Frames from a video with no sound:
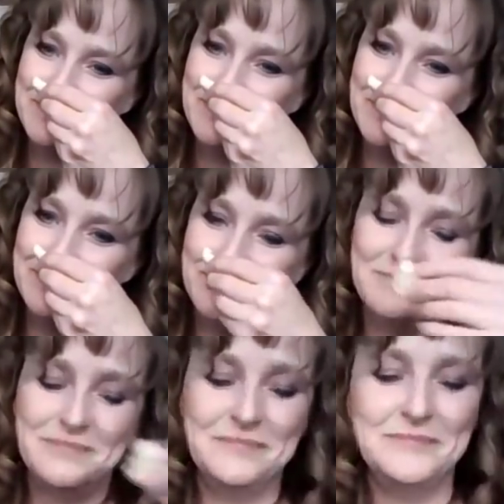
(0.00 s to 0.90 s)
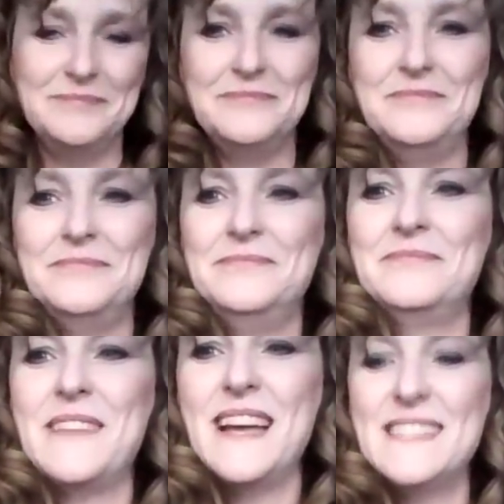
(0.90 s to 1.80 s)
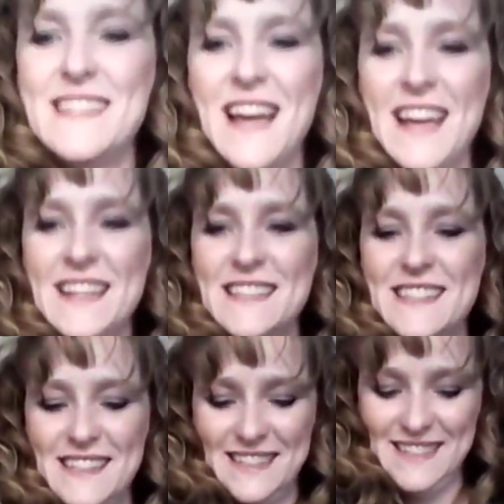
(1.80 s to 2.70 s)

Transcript: Mmm, that's nice.